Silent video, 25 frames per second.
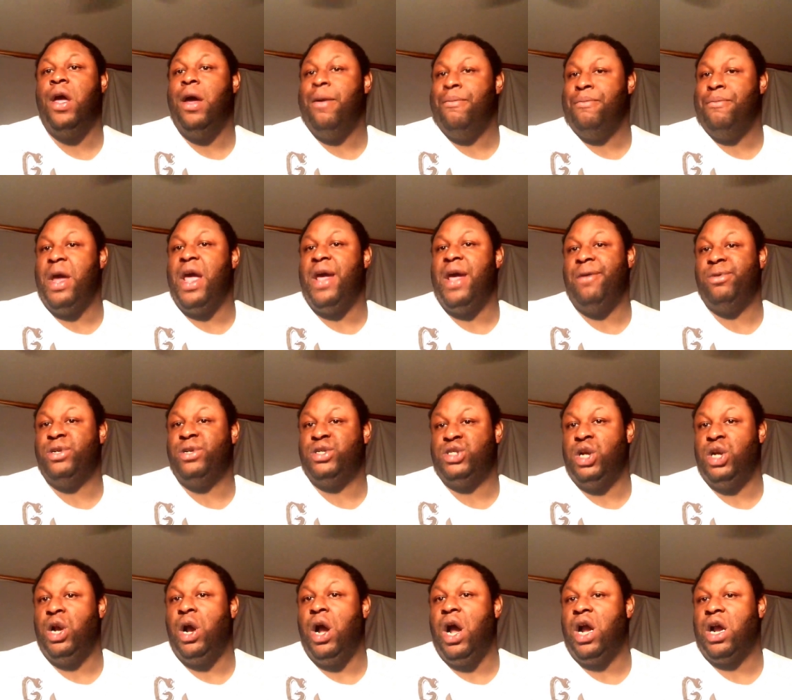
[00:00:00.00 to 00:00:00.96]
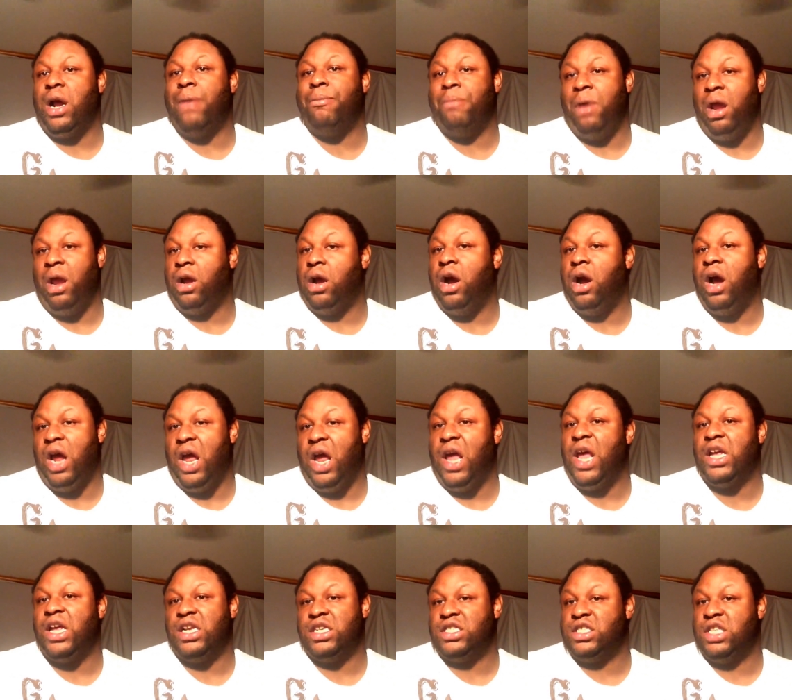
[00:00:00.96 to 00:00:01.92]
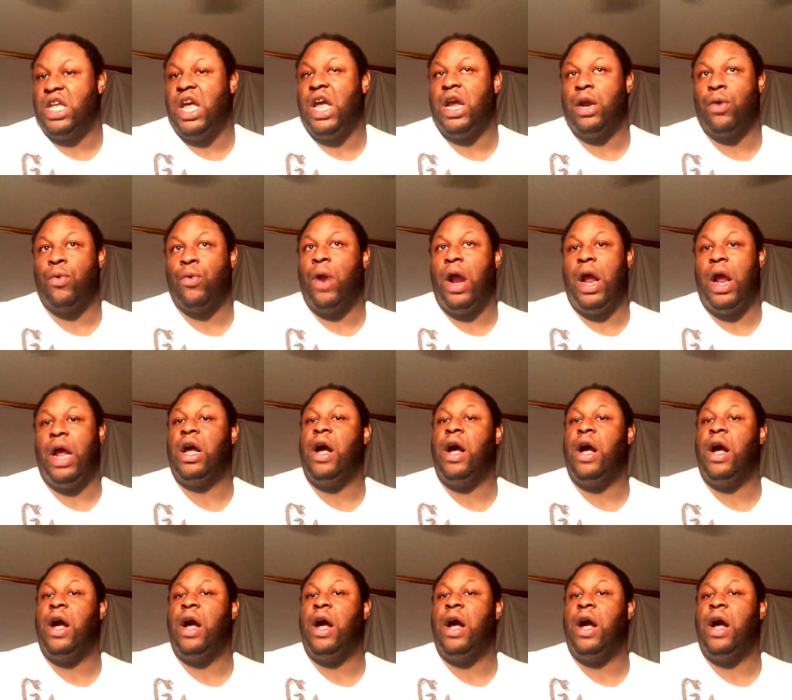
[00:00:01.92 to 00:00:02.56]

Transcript: Maybe sure I can make her ass think right.